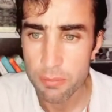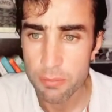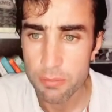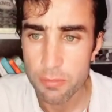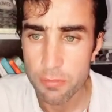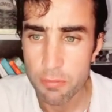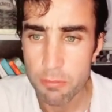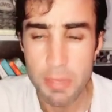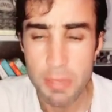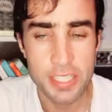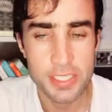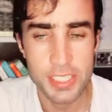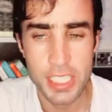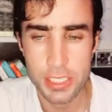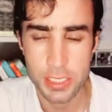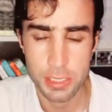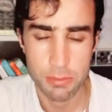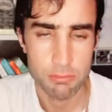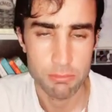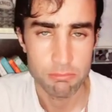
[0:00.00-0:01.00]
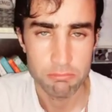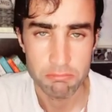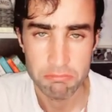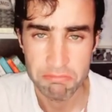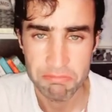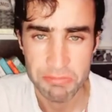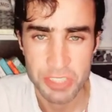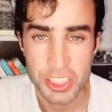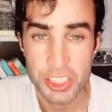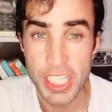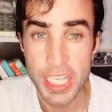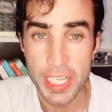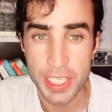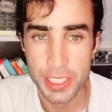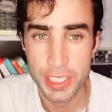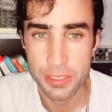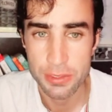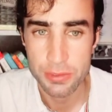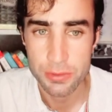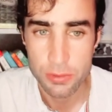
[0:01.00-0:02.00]
Marxism, the
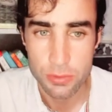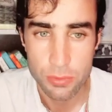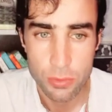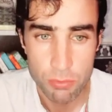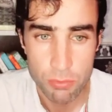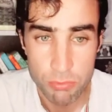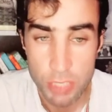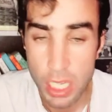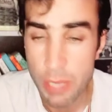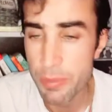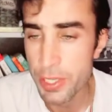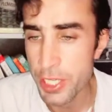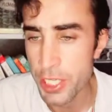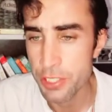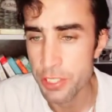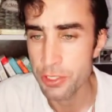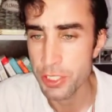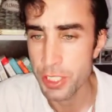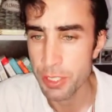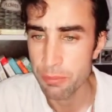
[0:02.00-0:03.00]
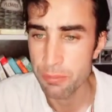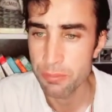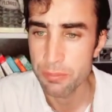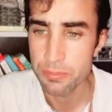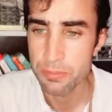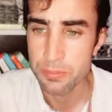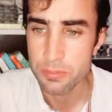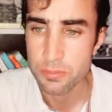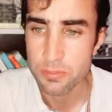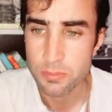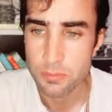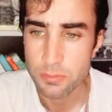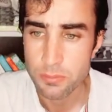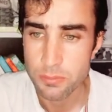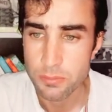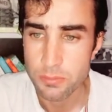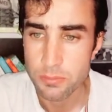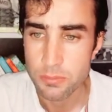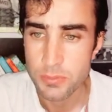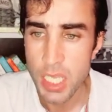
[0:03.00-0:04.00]
second dominant theme.
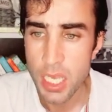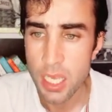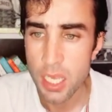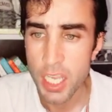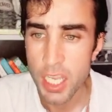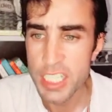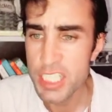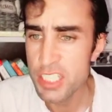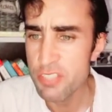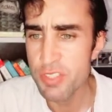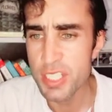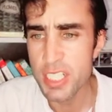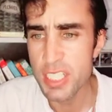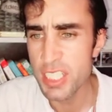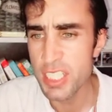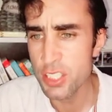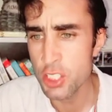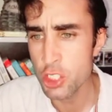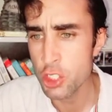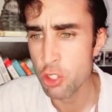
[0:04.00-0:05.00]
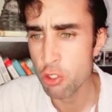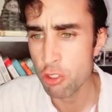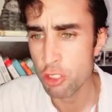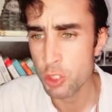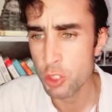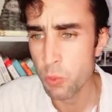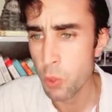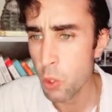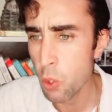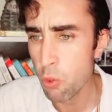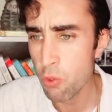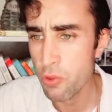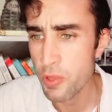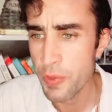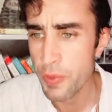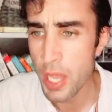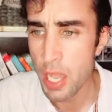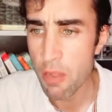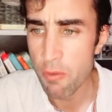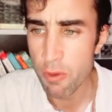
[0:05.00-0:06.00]
It is very easy to explore the
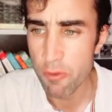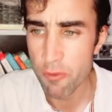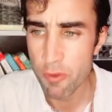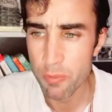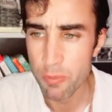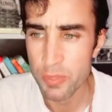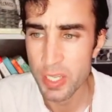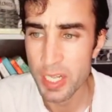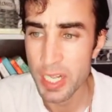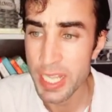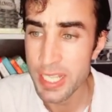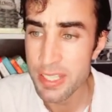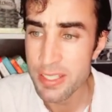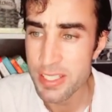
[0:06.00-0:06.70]
novel from the lens